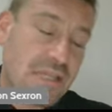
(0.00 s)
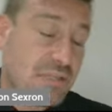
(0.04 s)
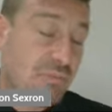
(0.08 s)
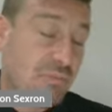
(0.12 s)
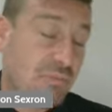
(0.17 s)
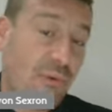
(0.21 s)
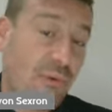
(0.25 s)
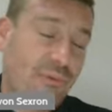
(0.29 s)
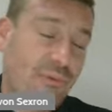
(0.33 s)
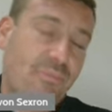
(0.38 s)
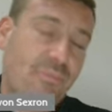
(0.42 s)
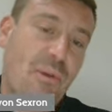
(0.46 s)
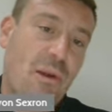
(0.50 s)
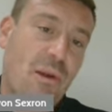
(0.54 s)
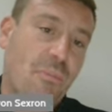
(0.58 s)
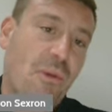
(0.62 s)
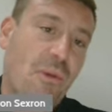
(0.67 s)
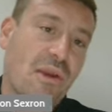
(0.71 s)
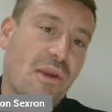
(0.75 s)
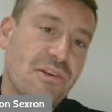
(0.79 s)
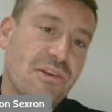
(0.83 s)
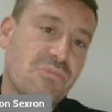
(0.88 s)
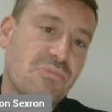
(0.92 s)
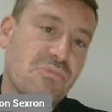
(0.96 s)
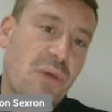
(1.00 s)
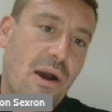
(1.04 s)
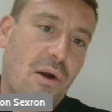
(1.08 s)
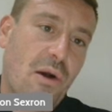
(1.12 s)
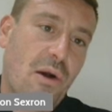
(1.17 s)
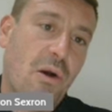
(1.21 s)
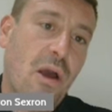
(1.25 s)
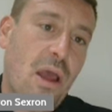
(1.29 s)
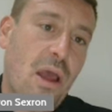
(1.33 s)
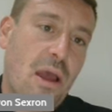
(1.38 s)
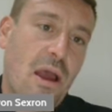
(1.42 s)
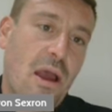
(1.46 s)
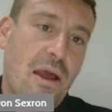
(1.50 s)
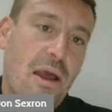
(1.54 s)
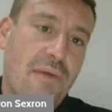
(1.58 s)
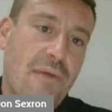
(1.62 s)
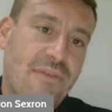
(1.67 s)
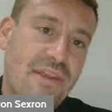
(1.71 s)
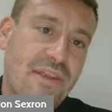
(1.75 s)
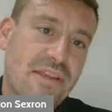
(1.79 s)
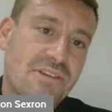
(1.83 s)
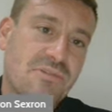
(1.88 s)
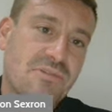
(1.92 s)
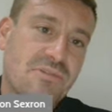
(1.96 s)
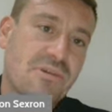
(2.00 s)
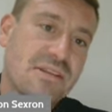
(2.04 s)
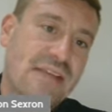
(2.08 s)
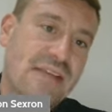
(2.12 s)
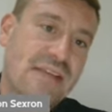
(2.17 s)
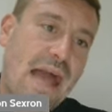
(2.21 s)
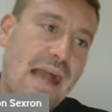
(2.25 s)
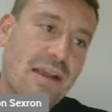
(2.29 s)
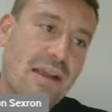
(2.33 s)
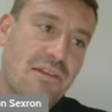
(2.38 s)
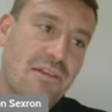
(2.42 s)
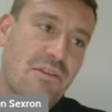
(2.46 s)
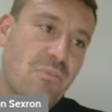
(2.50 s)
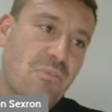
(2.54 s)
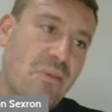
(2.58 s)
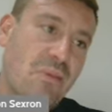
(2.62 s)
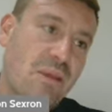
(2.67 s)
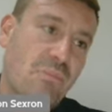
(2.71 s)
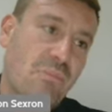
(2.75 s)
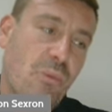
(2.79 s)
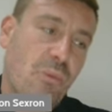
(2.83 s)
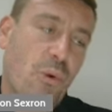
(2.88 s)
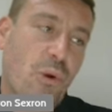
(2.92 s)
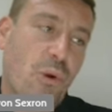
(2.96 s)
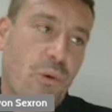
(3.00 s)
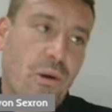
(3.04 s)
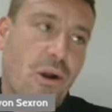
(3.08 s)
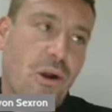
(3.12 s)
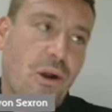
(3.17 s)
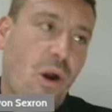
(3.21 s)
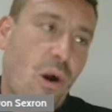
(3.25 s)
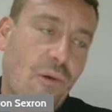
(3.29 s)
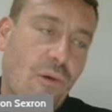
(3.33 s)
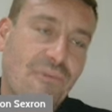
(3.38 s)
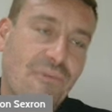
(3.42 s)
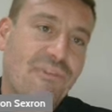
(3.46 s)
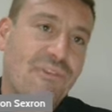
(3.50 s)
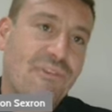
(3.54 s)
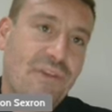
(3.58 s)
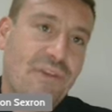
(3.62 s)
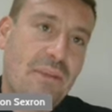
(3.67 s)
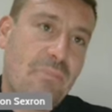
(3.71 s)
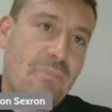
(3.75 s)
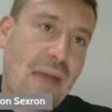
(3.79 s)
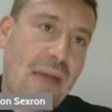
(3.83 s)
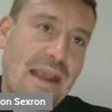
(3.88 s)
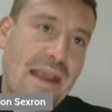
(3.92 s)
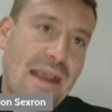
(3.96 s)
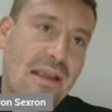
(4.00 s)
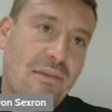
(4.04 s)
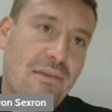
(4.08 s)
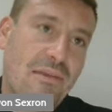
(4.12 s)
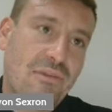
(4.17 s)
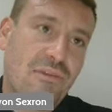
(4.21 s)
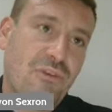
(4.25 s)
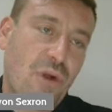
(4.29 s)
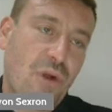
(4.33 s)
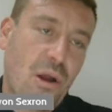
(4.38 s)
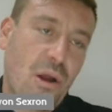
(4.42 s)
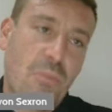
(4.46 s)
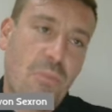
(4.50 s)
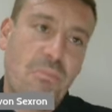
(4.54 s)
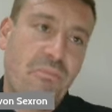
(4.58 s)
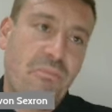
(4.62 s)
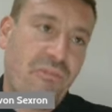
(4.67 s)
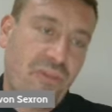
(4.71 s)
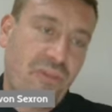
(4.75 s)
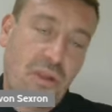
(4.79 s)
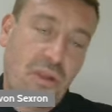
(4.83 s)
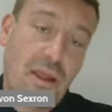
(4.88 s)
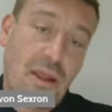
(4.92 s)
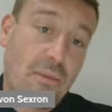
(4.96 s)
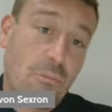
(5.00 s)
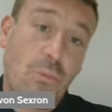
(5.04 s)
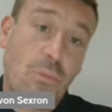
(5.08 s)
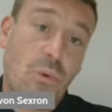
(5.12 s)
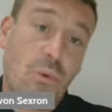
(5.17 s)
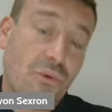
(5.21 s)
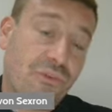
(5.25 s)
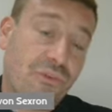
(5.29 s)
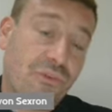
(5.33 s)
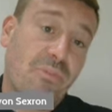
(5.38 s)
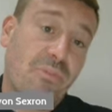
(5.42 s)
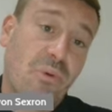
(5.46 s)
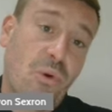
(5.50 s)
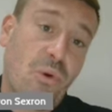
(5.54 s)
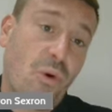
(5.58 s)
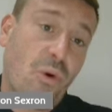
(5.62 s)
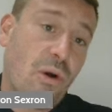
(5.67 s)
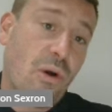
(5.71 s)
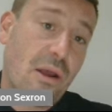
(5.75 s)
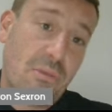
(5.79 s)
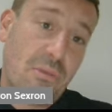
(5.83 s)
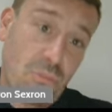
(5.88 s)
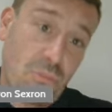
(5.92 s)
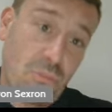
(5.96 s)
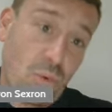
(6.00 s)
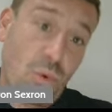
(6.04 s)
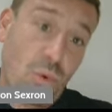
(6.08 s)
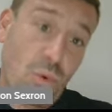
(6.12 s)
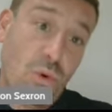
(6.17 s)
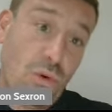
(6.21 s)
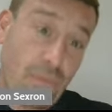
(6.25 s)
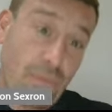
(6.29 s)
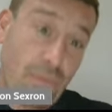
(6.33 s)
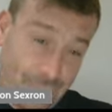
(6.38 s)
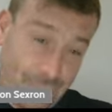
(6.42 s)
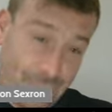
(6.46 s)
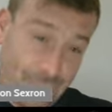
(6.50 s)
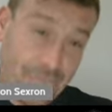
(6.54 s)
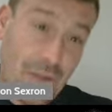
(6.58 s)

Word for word: important to bear in mind as well, these are exactly the people who are constantly banging the drum for like more support and more